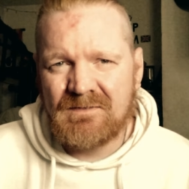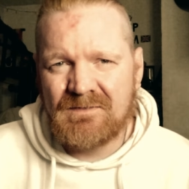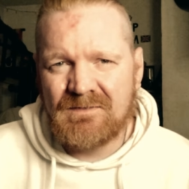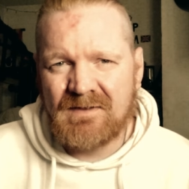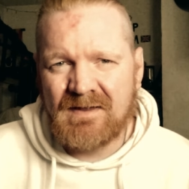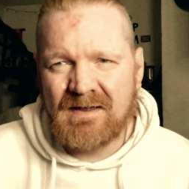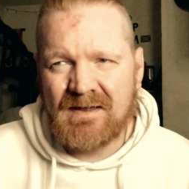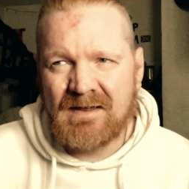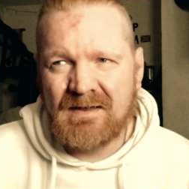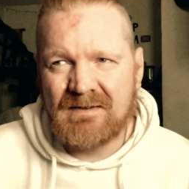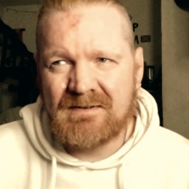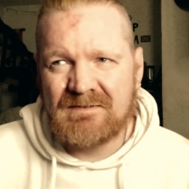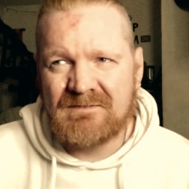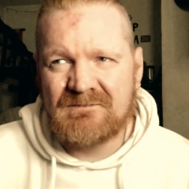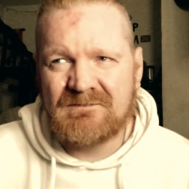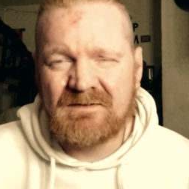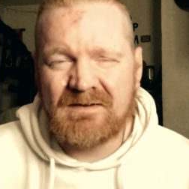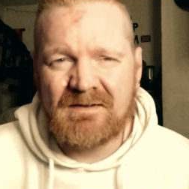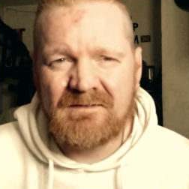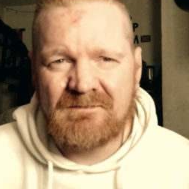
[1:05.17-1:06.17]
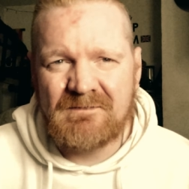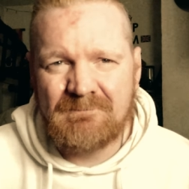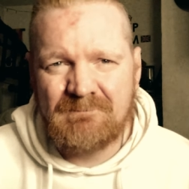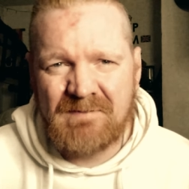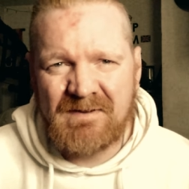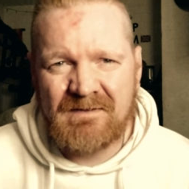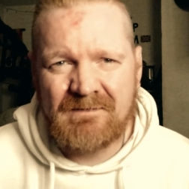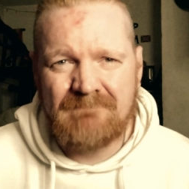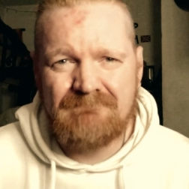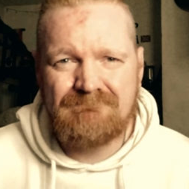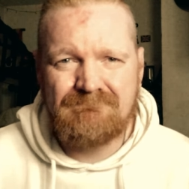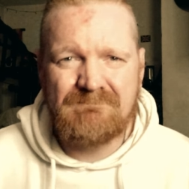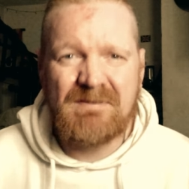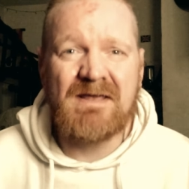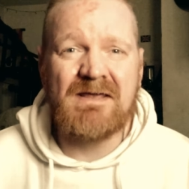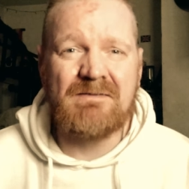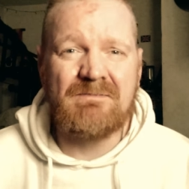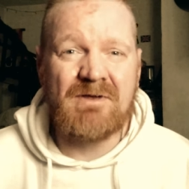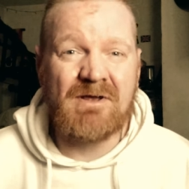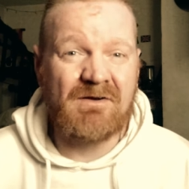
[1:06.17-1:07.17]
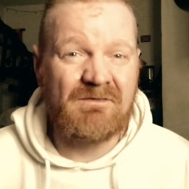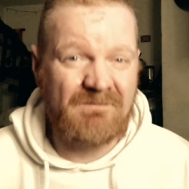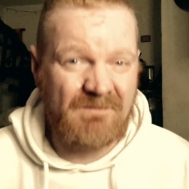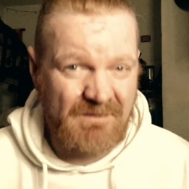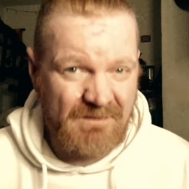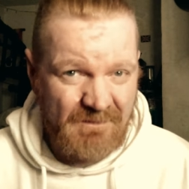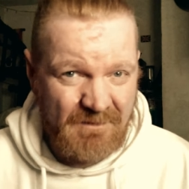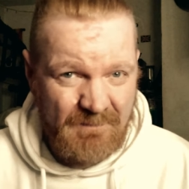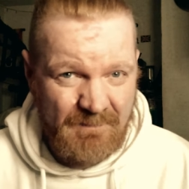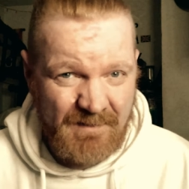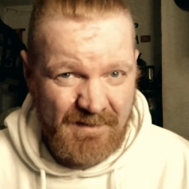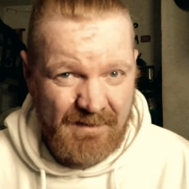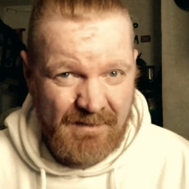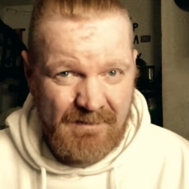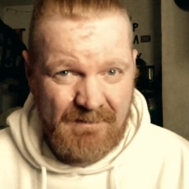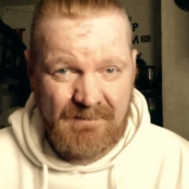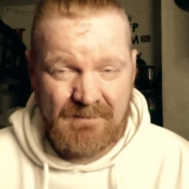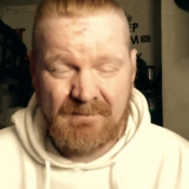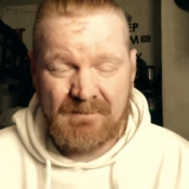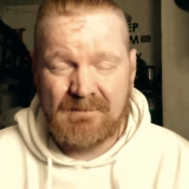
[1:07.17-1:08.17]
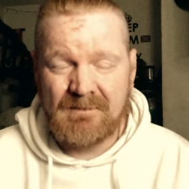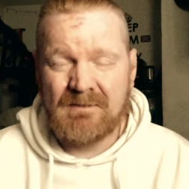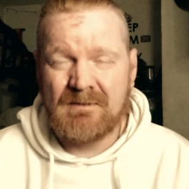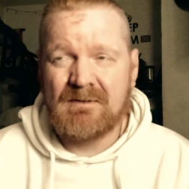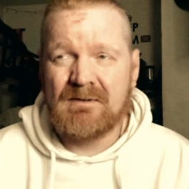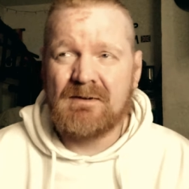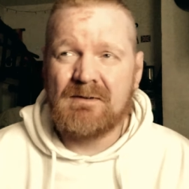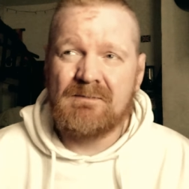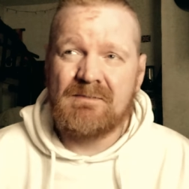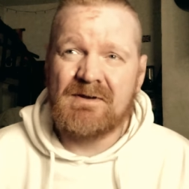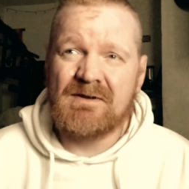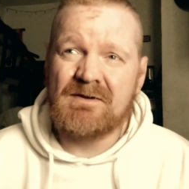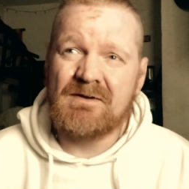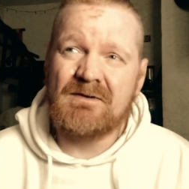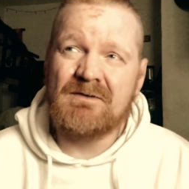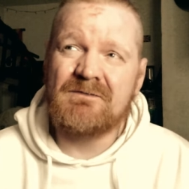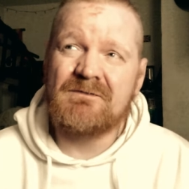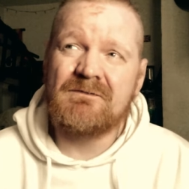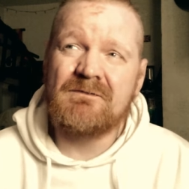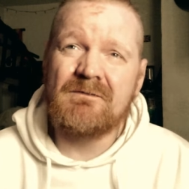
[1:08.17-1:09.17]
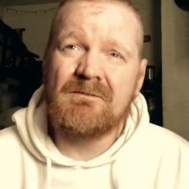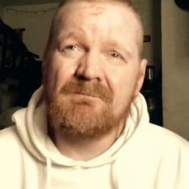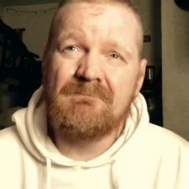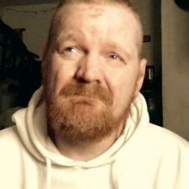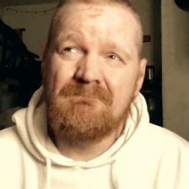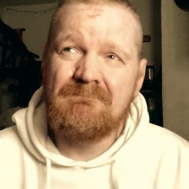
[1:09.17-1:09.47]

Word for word: that it started to pee me off a little bit because